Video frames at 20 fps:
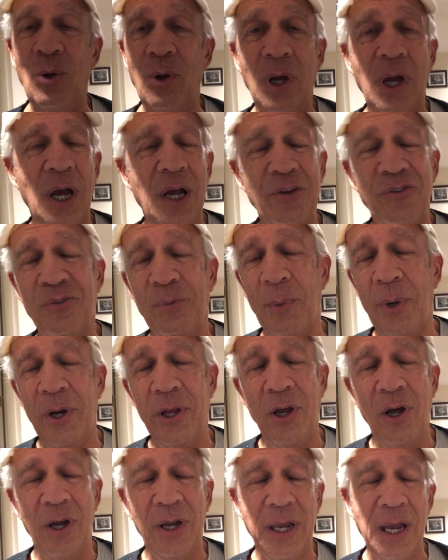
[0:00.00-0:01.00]
all kinds of
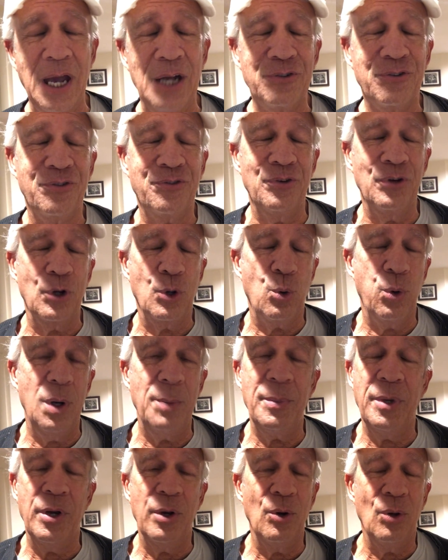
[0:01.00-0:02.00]
money on gadgets and
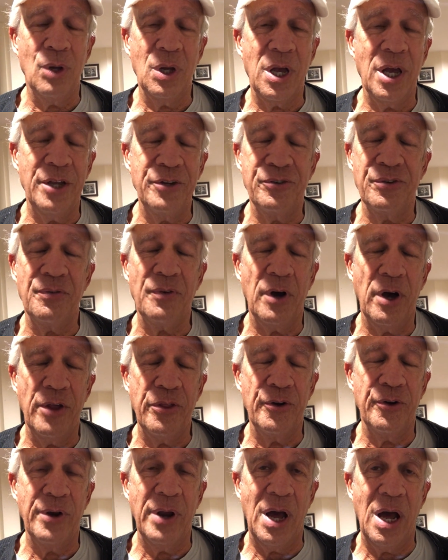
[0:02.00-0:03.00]
equipment and all kinds of
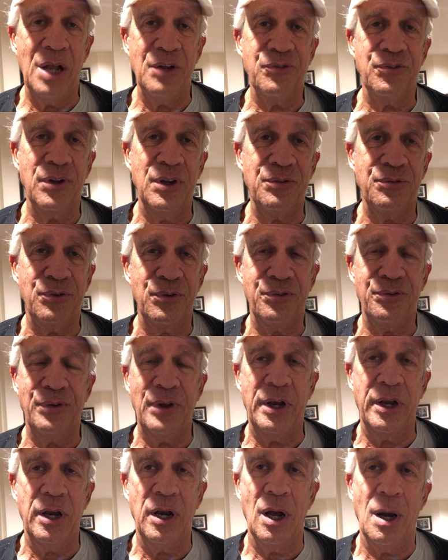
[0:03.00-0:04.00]
other nonsense to
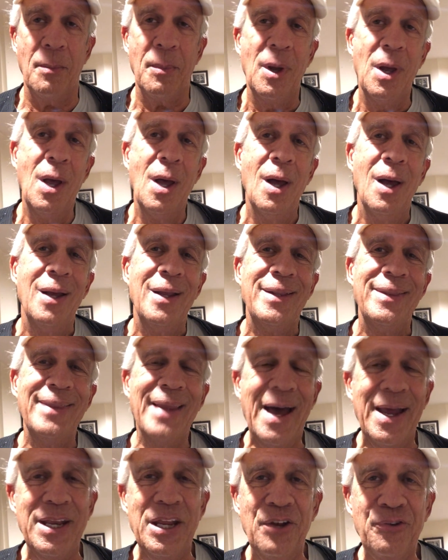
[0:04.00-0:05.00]
set it up.
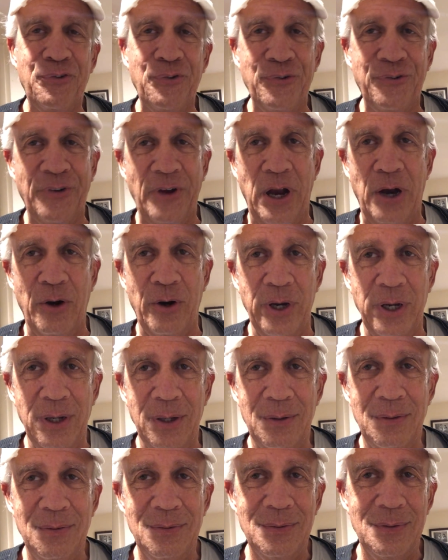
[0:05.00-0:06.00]
Not necessary.
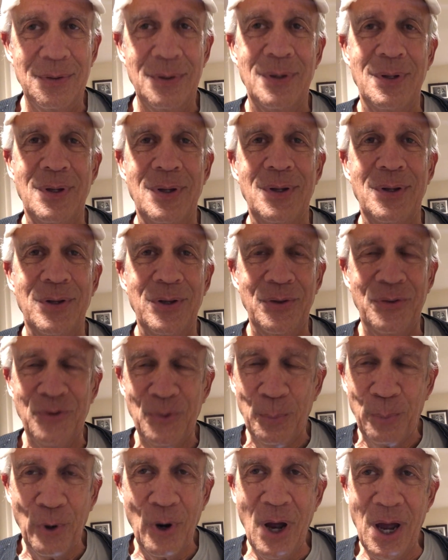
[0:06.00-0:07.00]
The
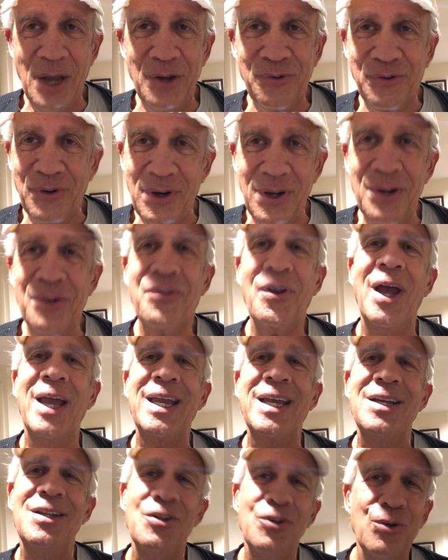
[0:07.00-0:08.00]
surprise is I
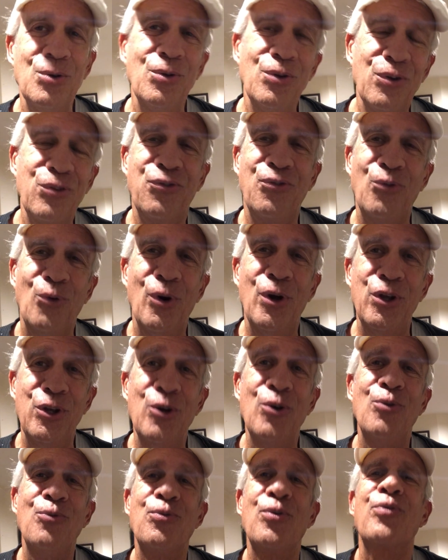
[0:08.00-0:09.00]
can do this for
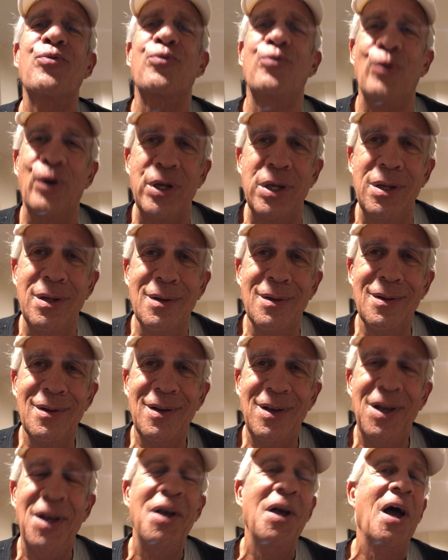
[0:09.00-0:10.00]
you for free.
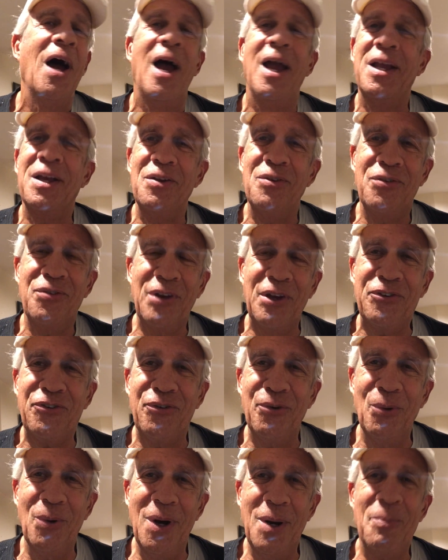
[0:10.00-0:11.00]
I can set
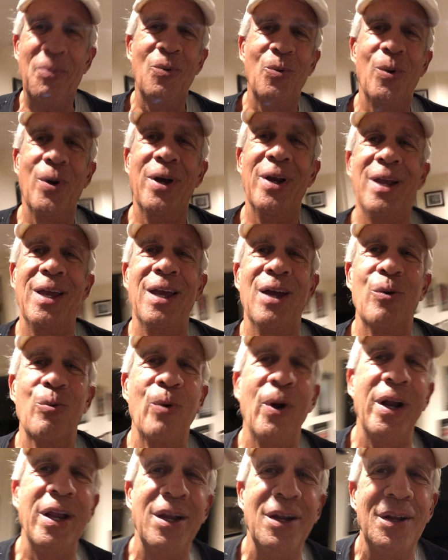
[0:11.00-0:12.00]
you up. We're going to get
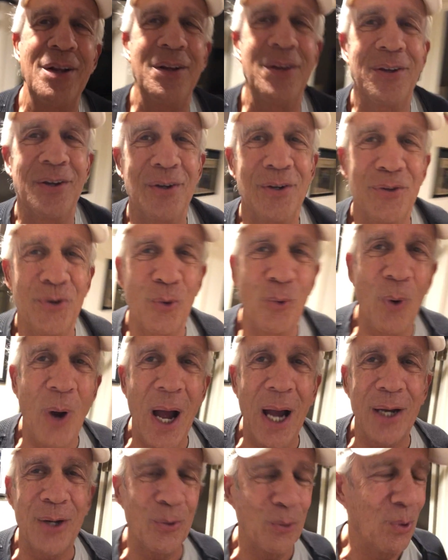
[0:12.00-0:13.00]
ready to
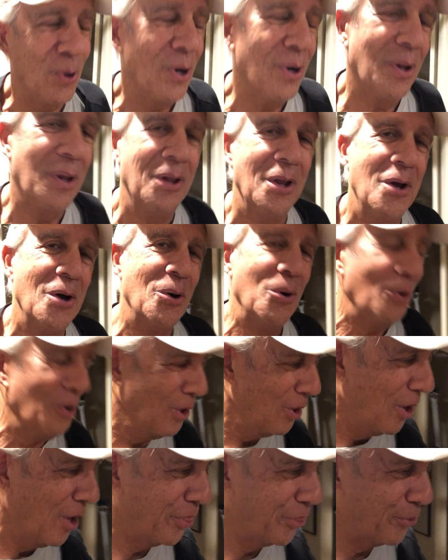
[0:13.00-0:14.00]
rock and roll all our